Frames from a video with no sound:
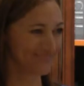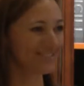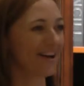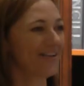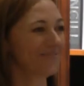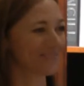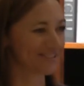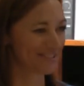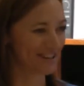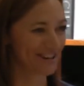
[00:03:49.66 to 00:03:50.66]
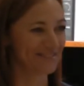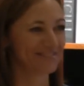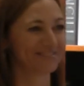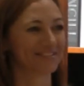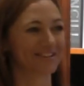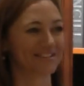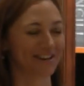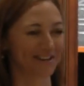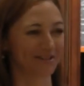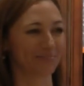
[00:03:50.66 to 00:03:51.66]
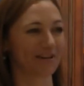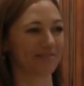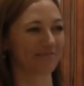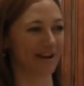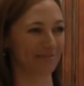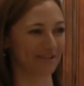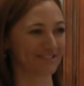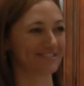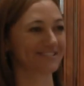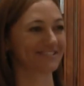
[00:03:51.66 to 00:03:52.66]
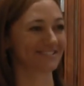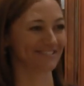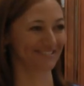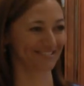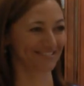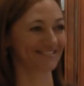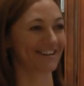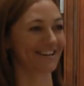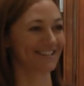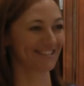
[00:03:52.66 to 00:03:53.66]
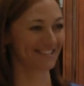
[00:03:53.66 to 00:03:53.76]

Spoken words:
Yeah, that's right. That's right. You're picking fabrics, right?